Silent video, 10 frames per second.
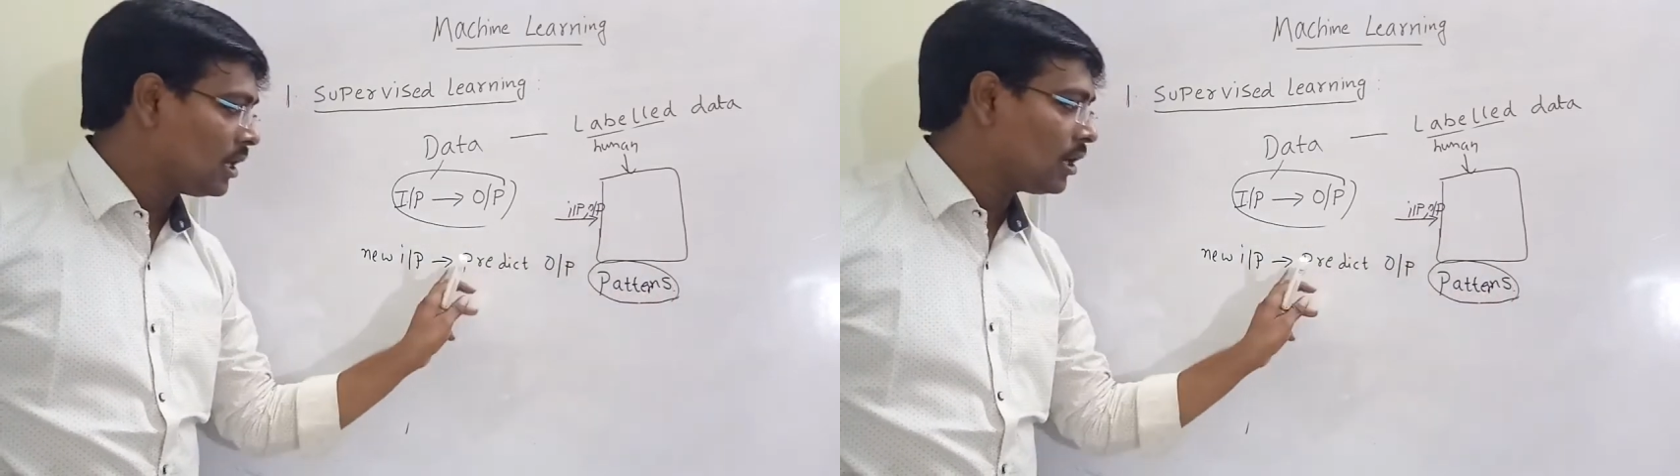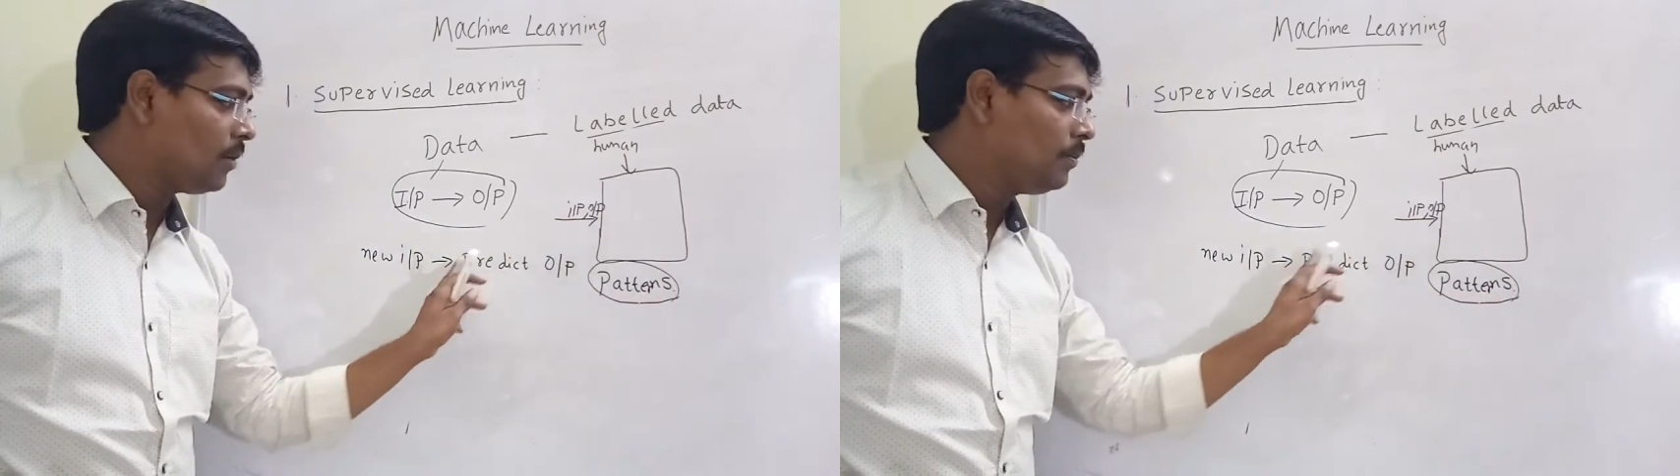
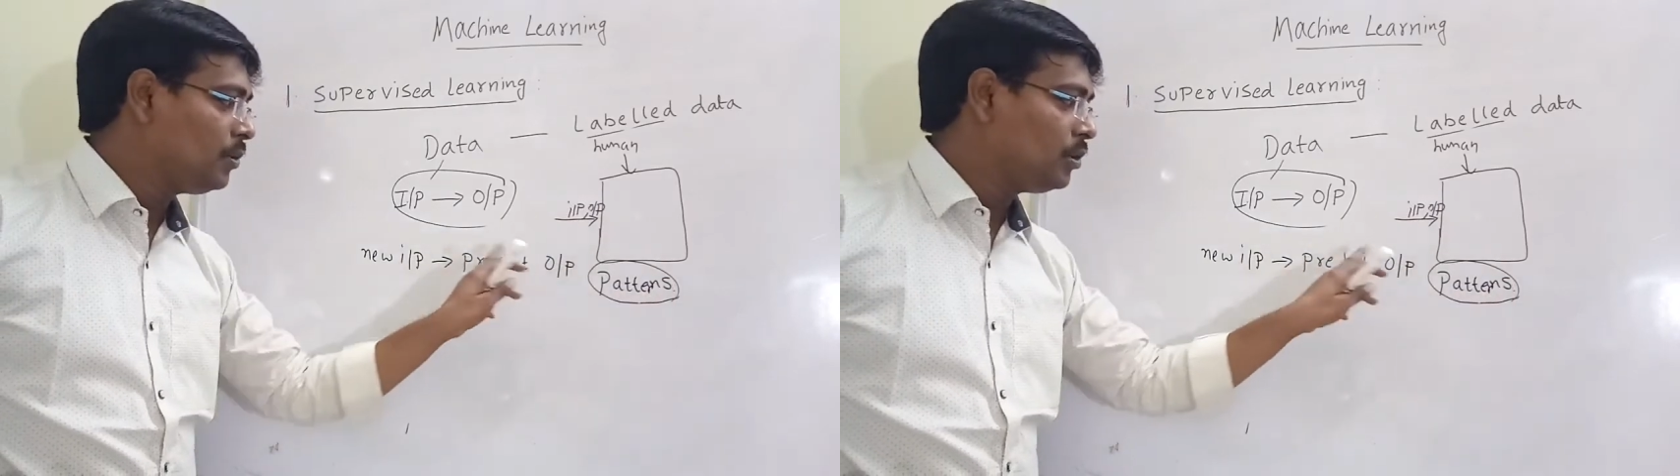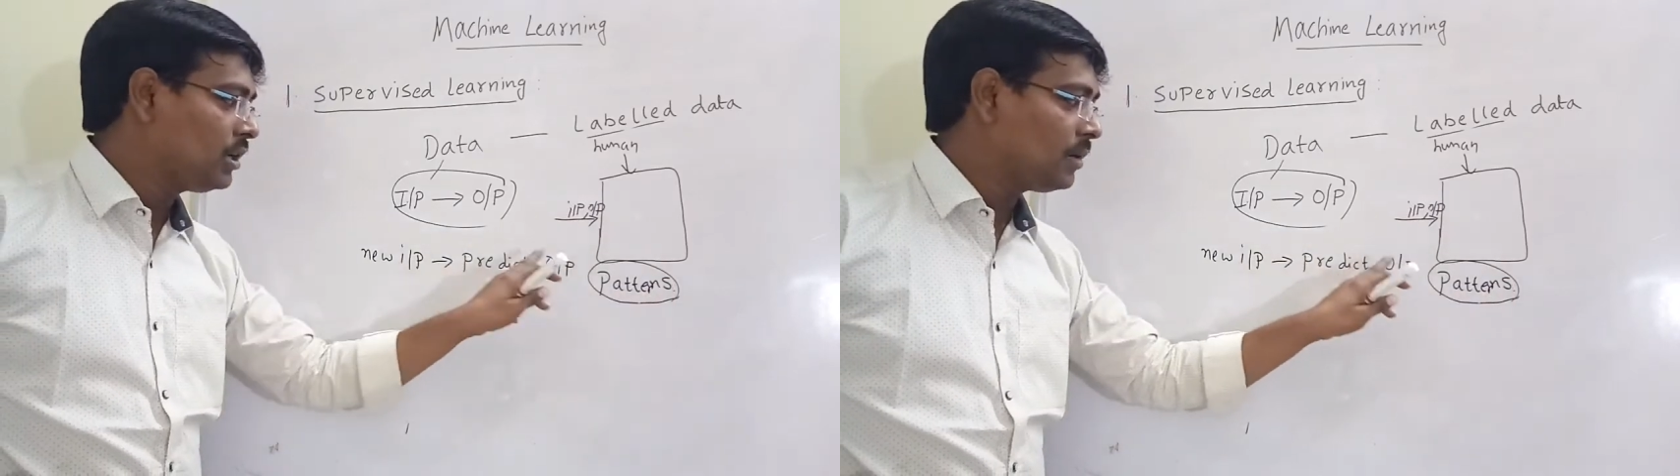
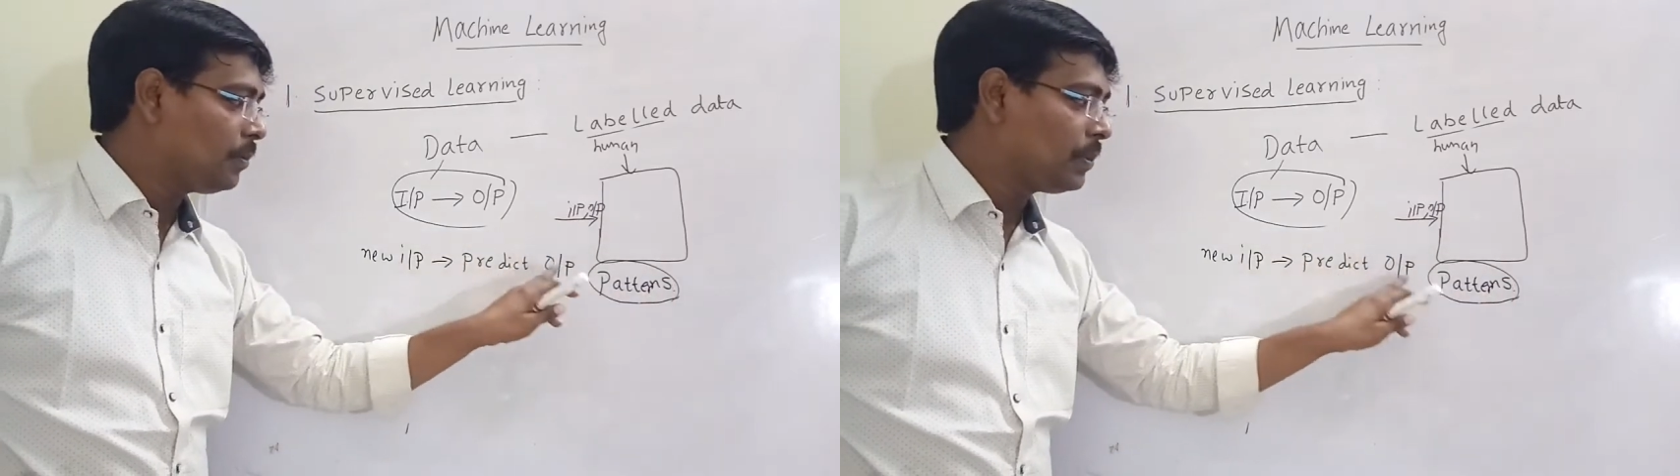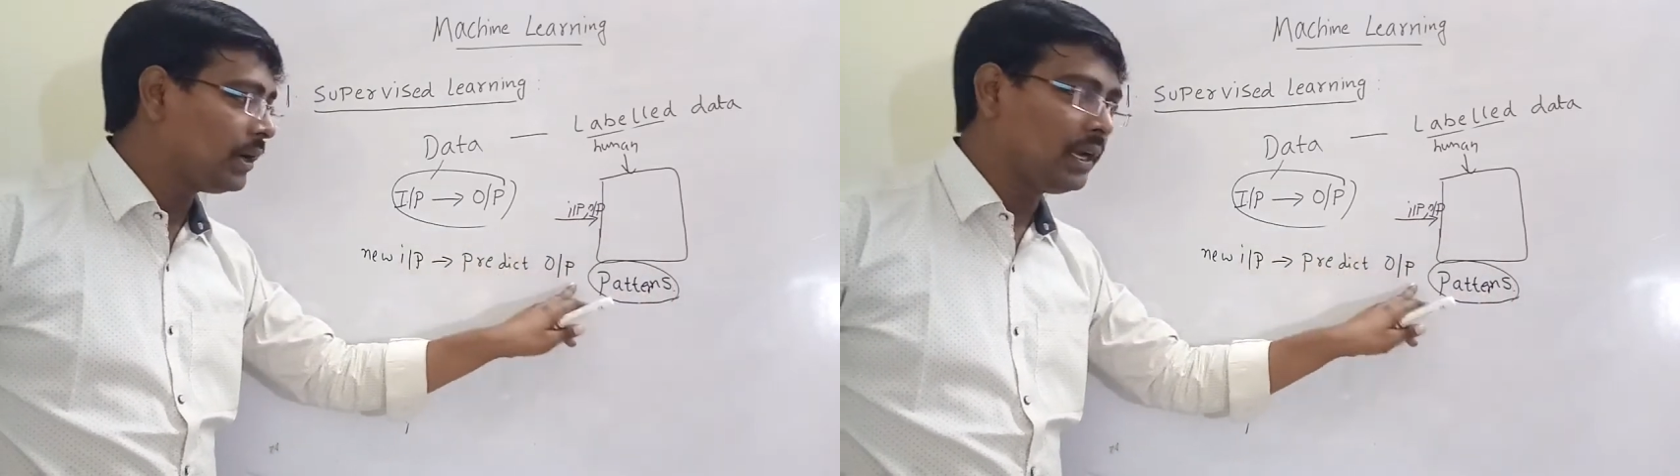computer
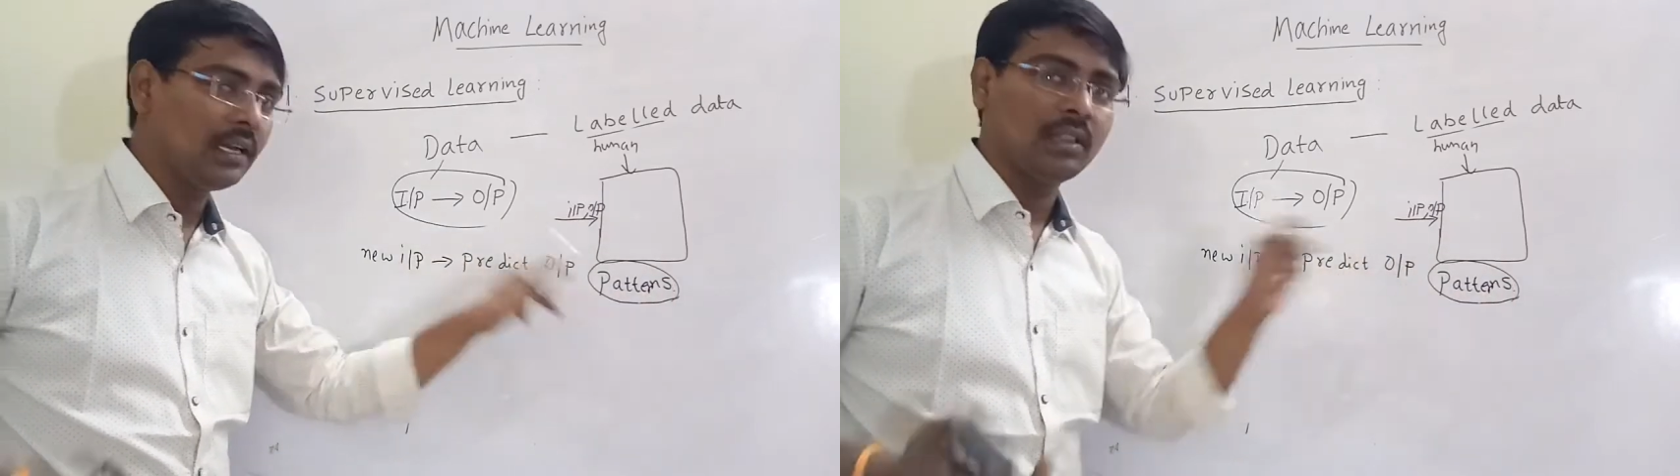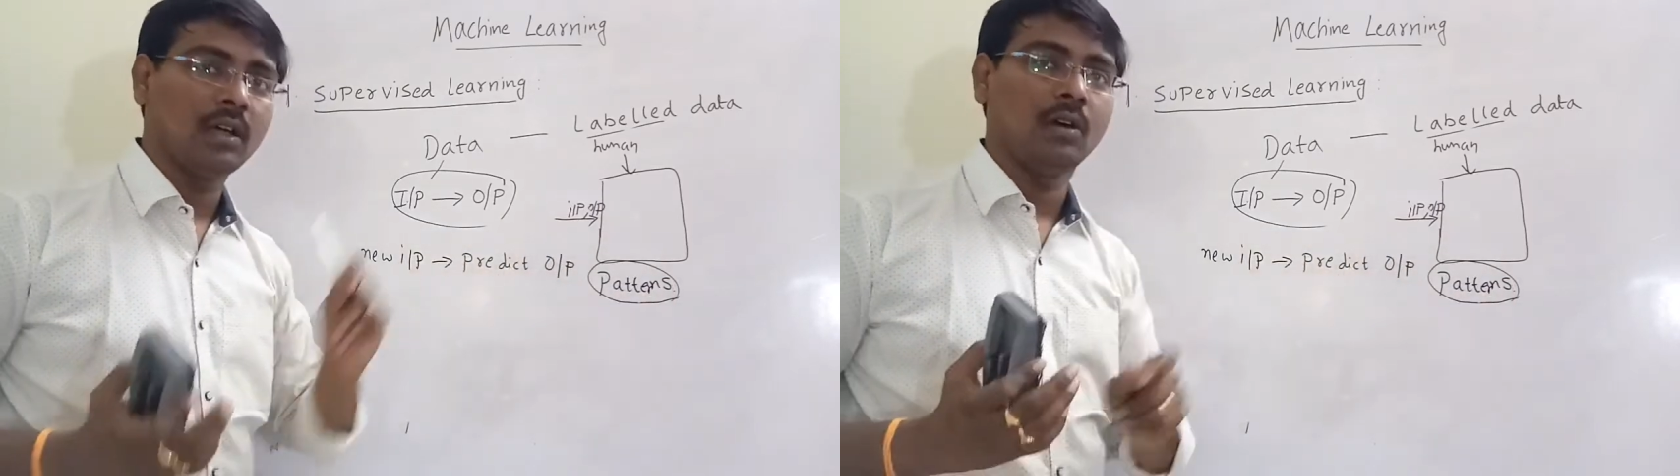
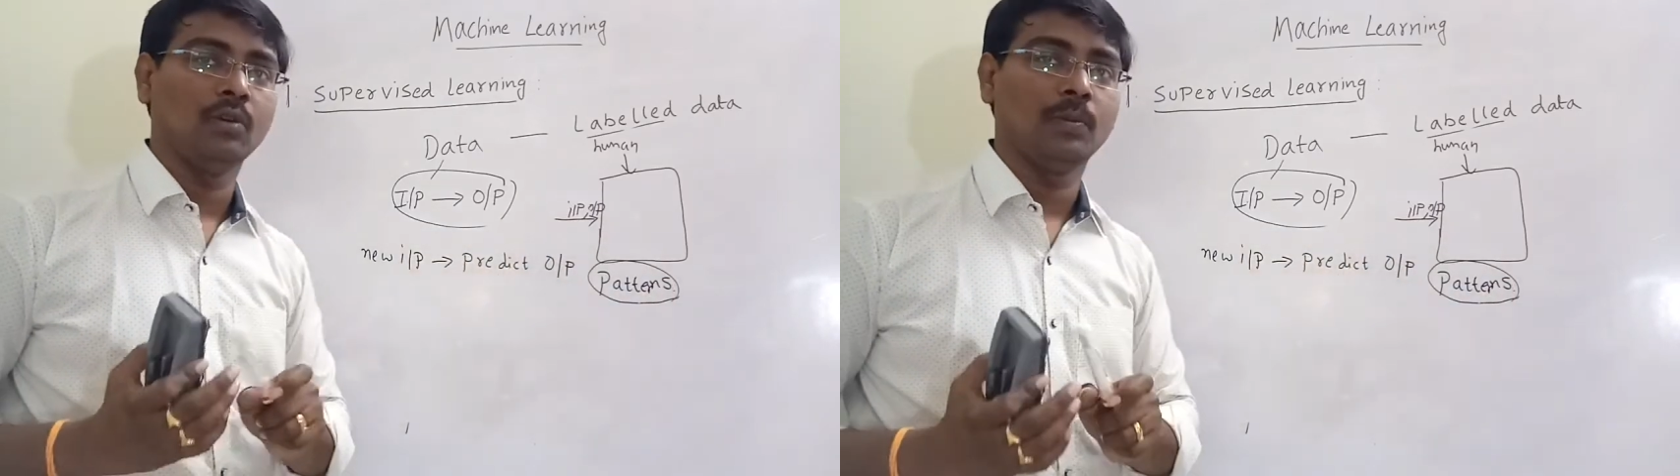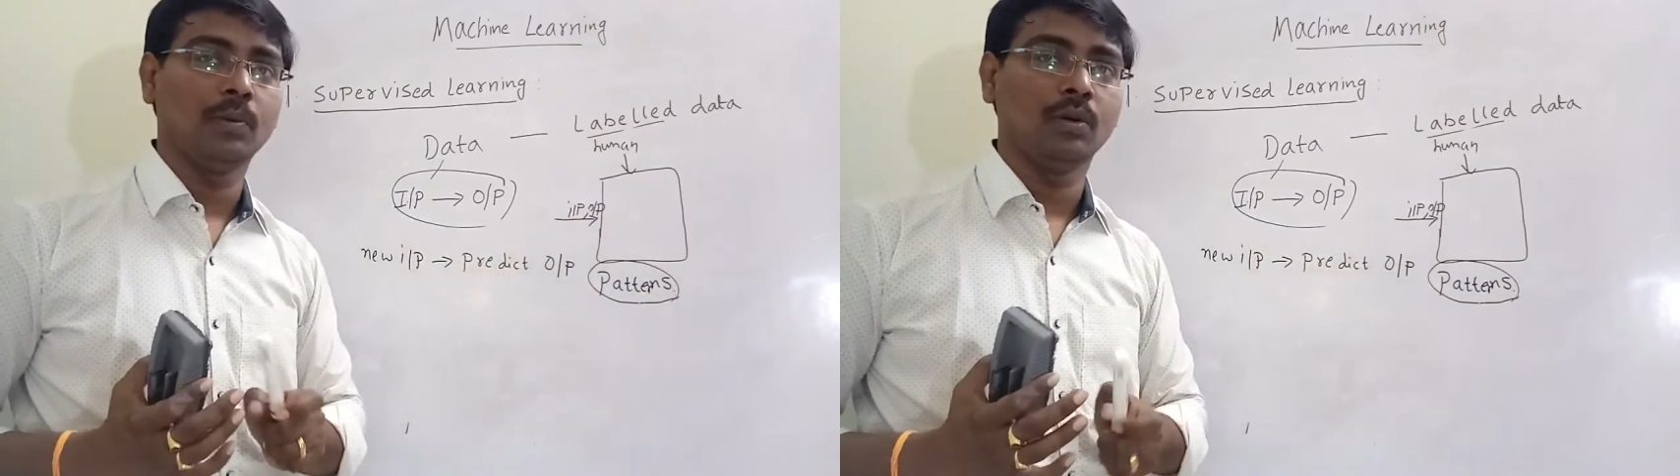predict the
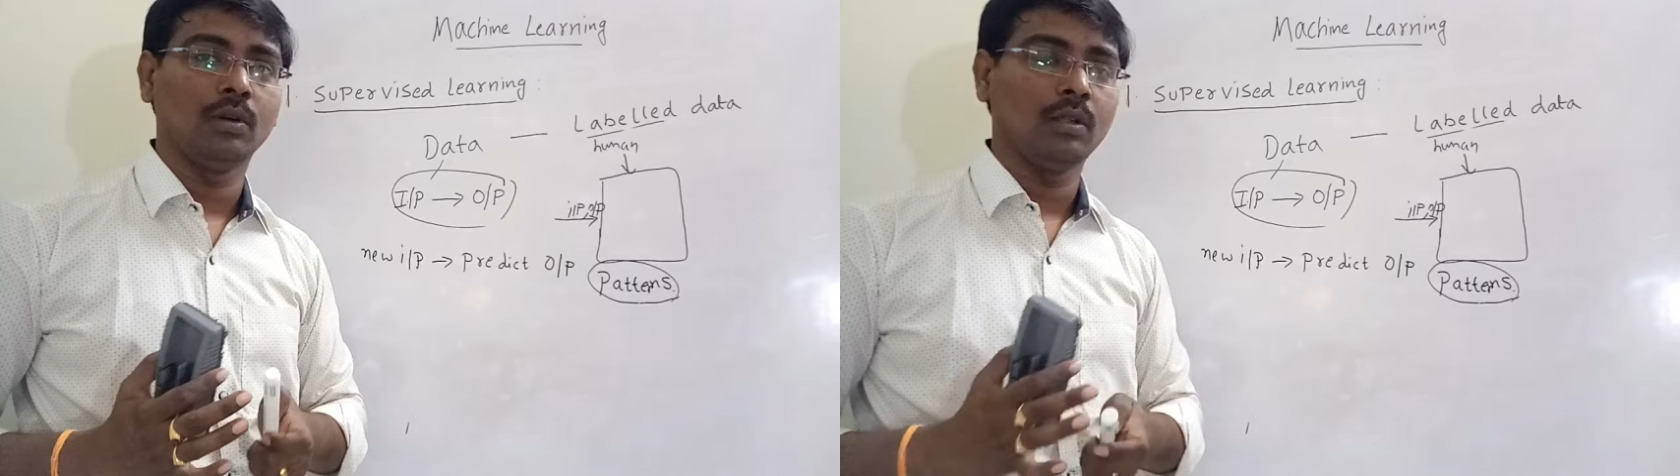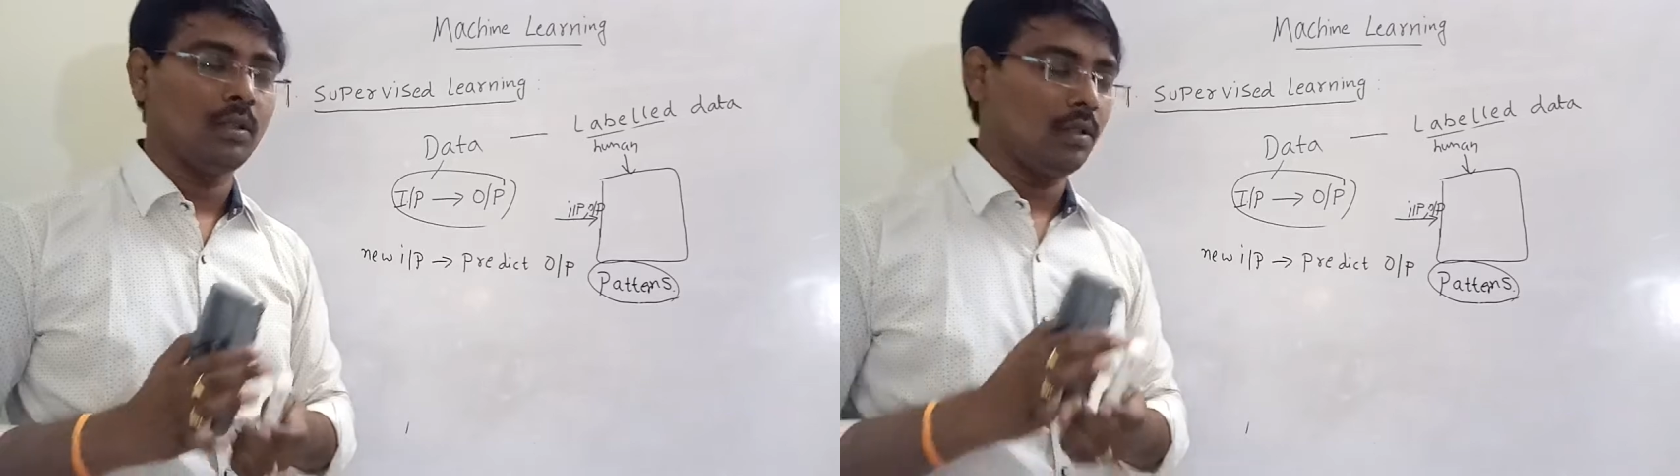output.